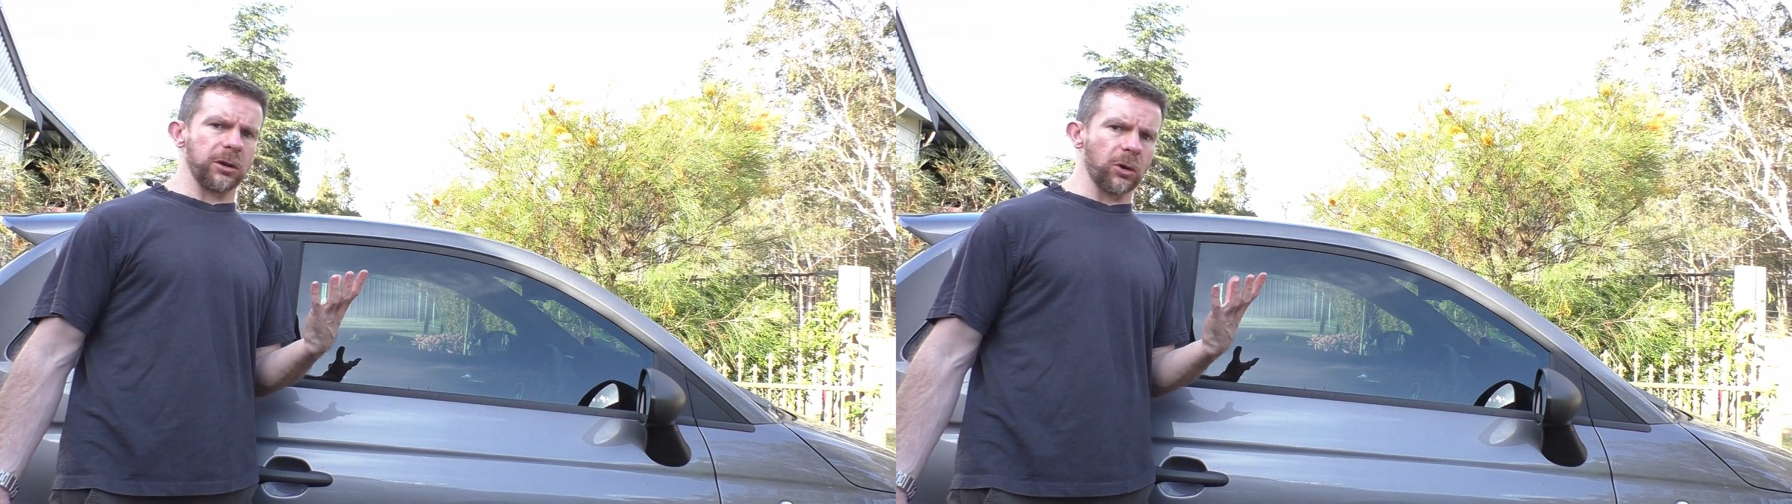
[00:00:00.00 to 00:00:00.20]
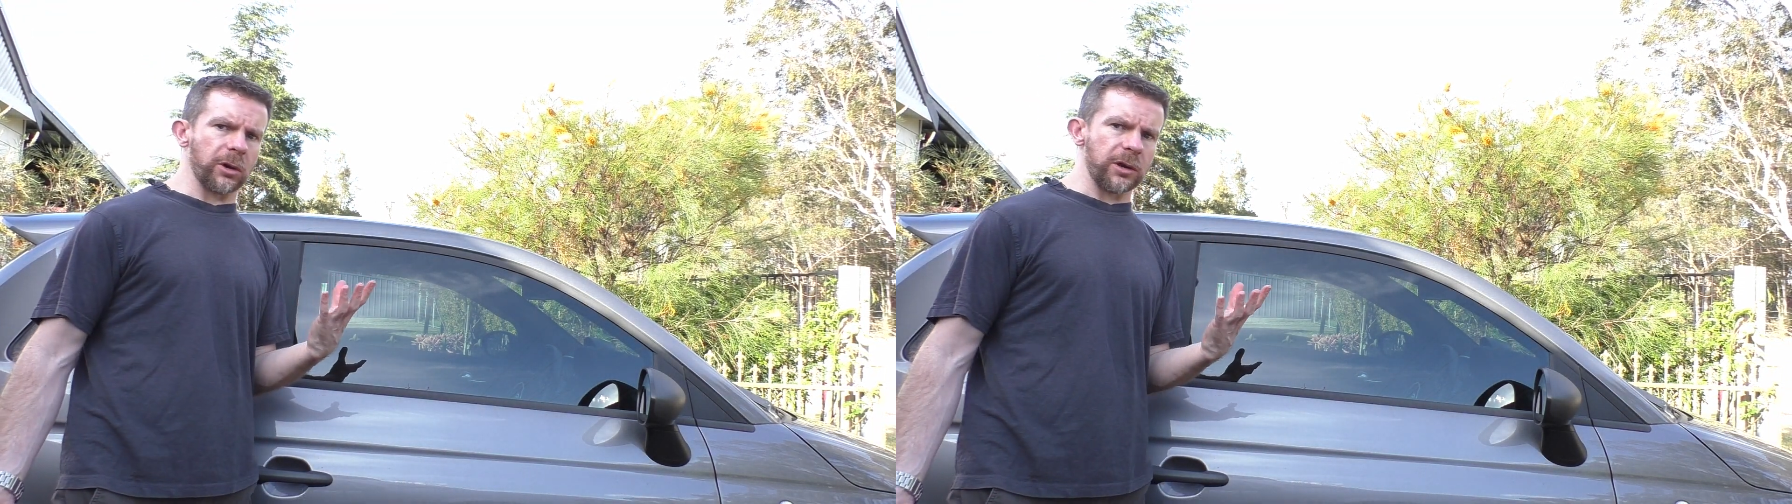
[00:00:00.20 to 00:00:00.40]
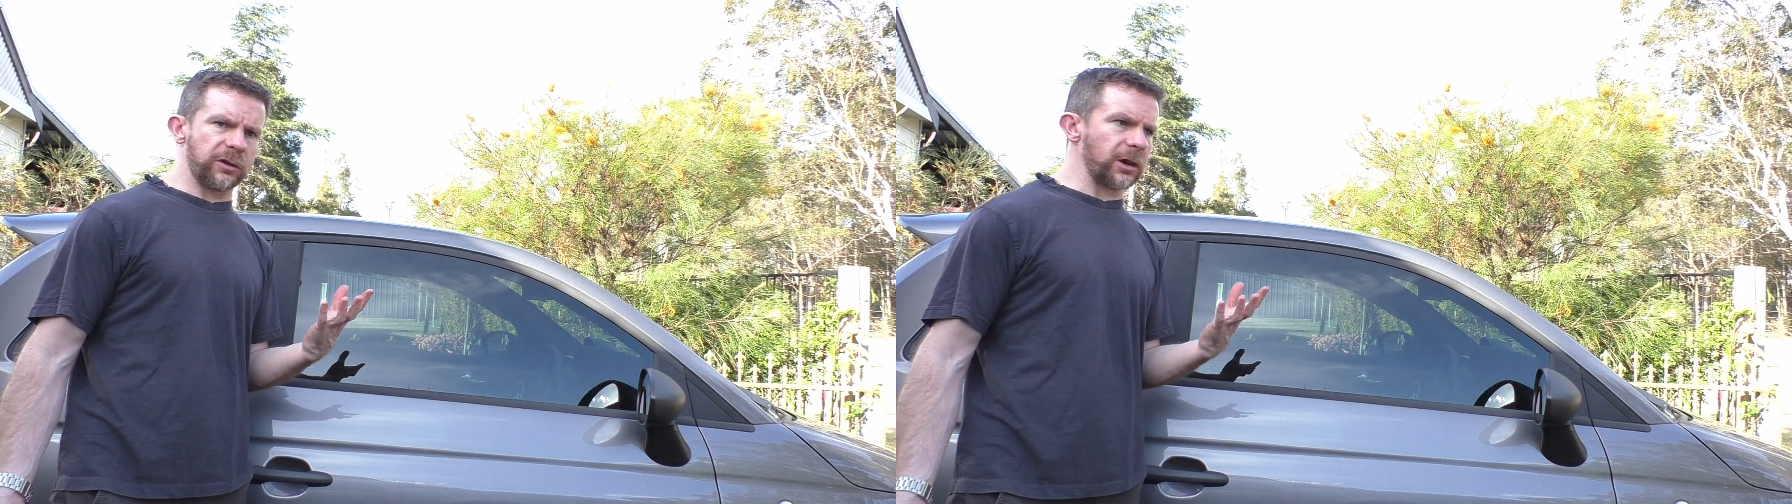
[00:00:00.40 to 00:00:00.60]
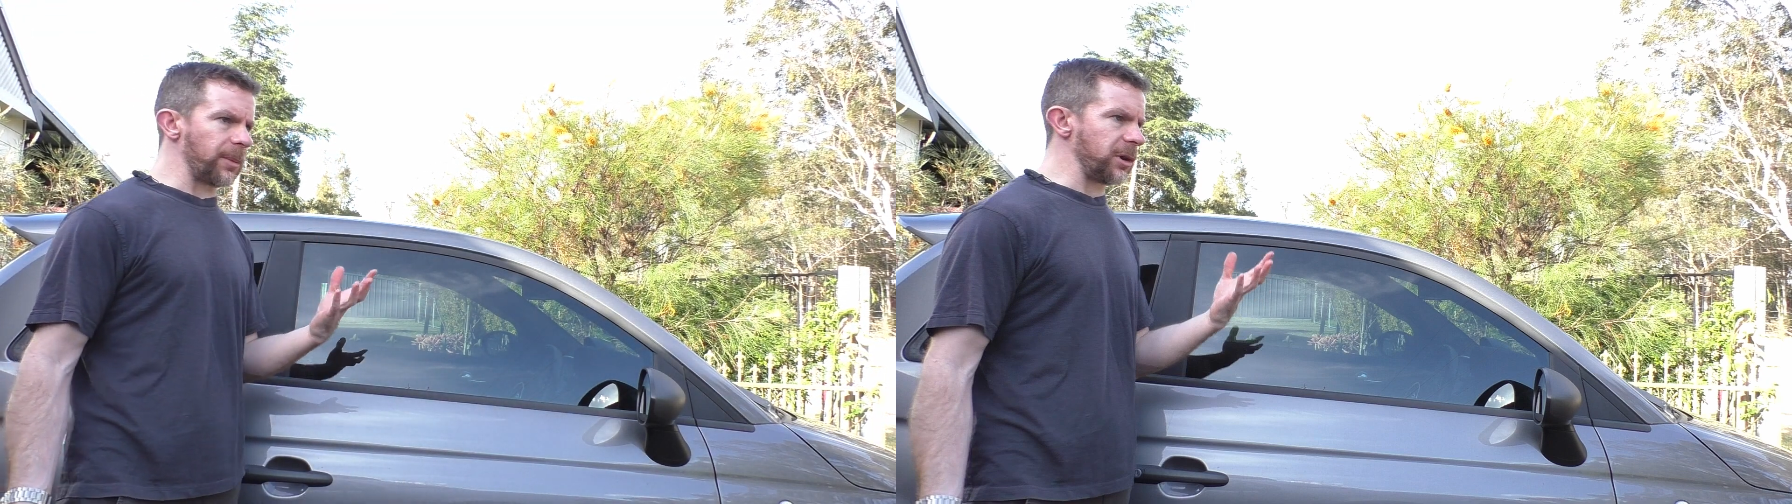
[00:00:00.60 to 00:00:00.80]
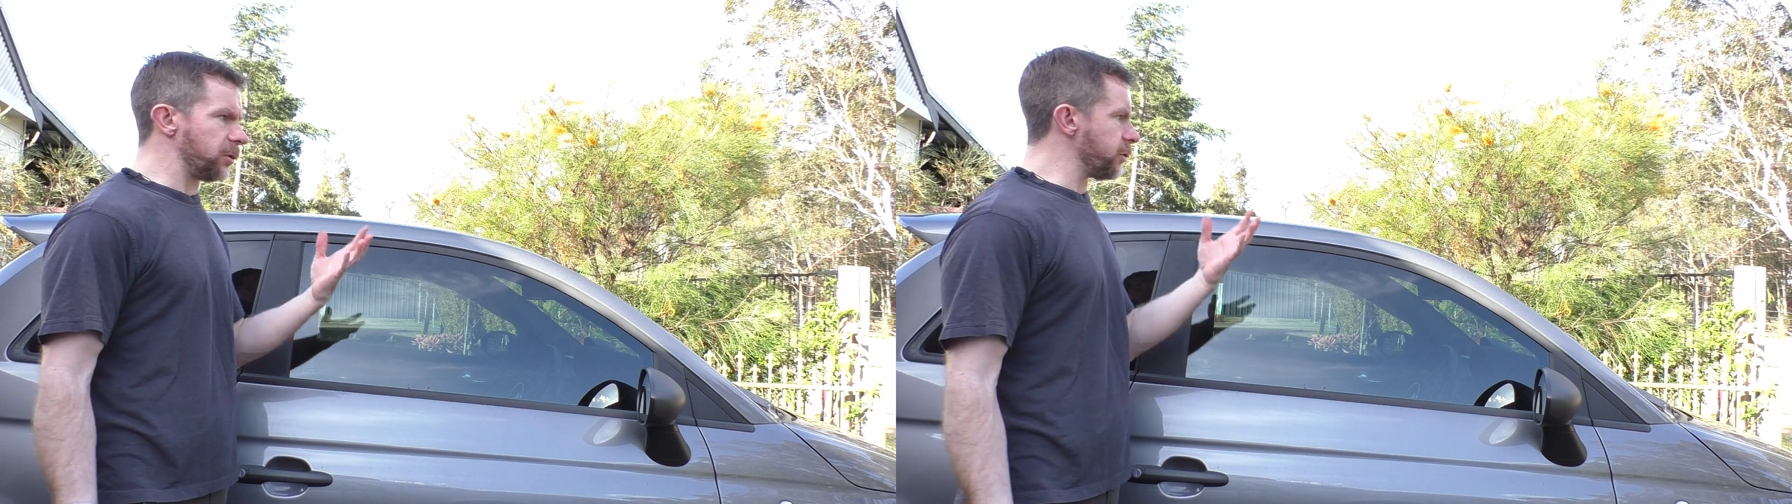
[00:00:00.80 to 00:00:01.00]
noise
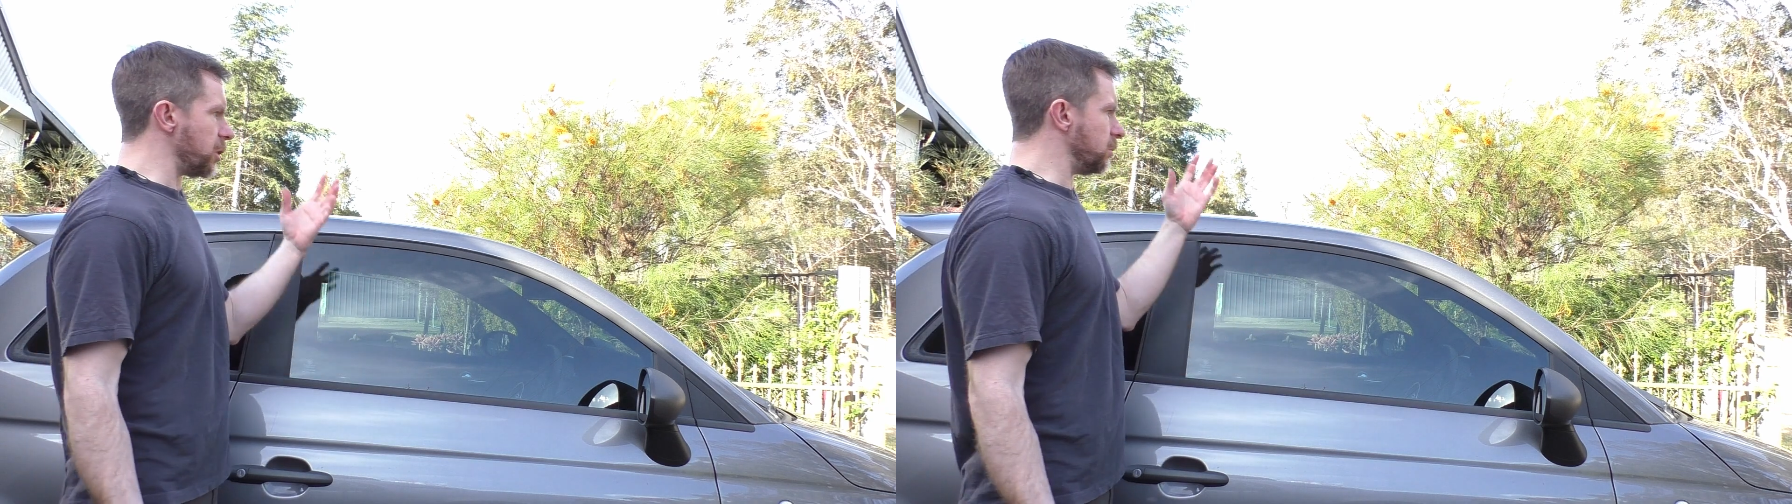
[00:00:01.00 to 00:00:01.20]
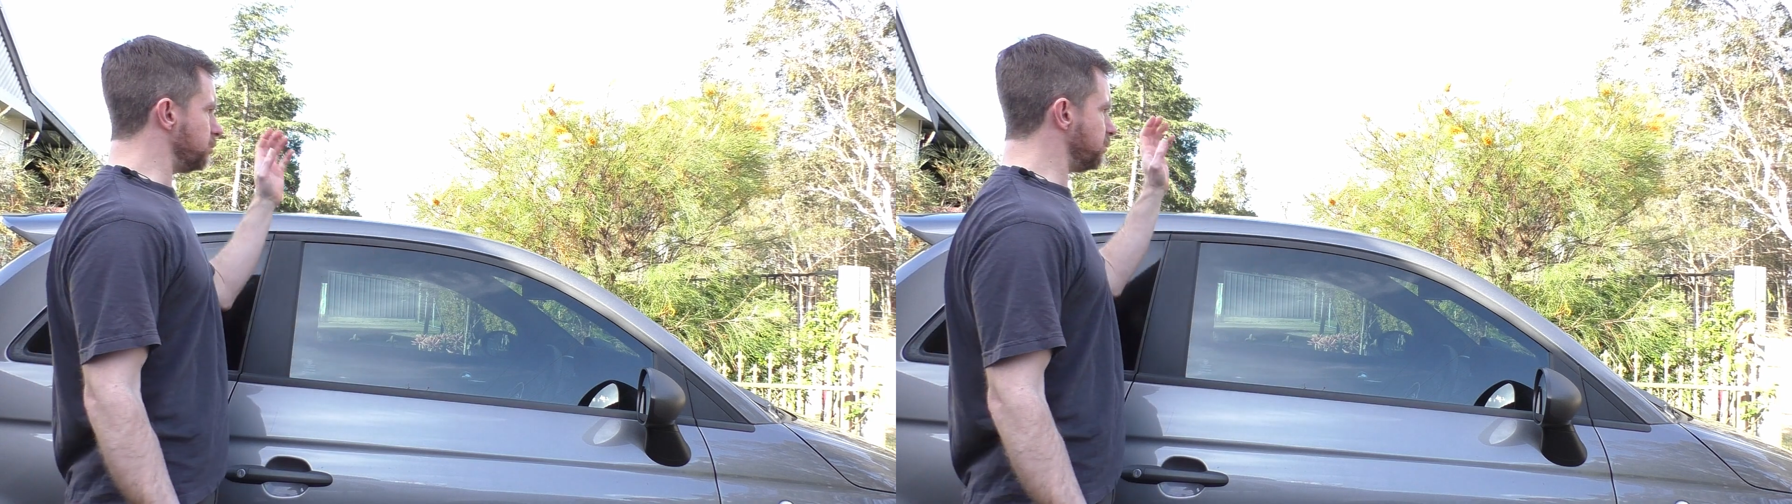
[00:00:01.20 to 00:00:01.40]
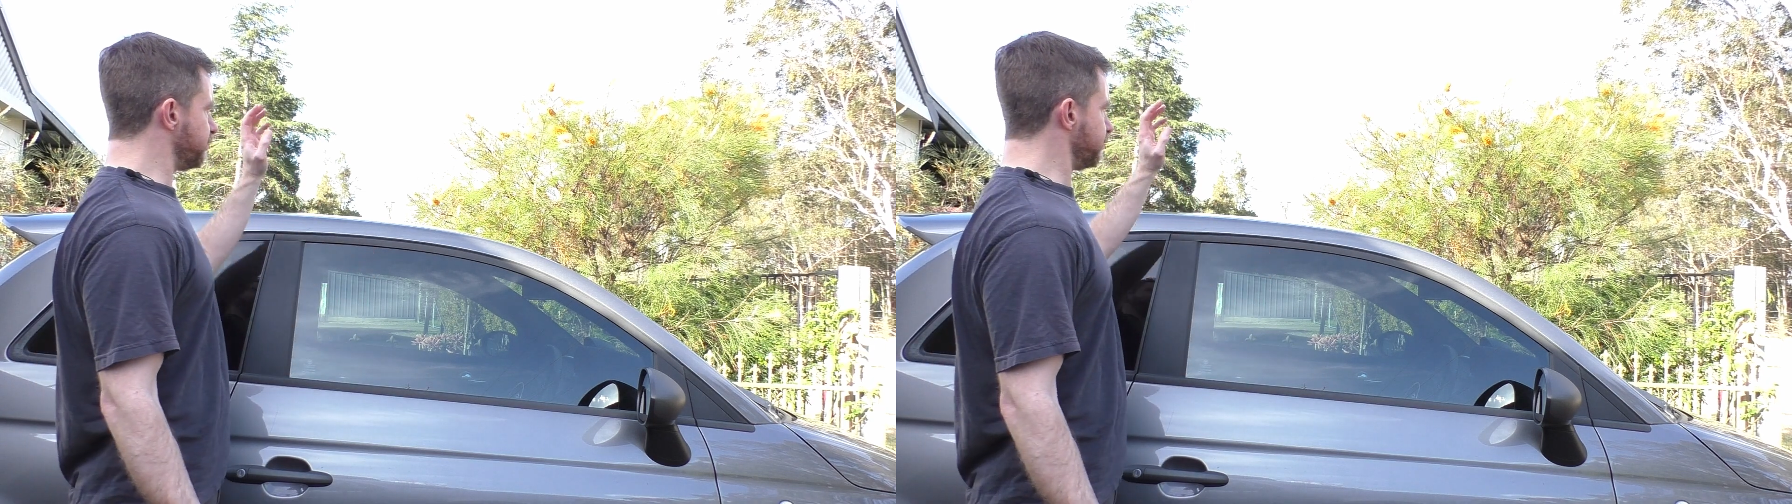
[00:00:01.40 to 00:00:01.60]
coming from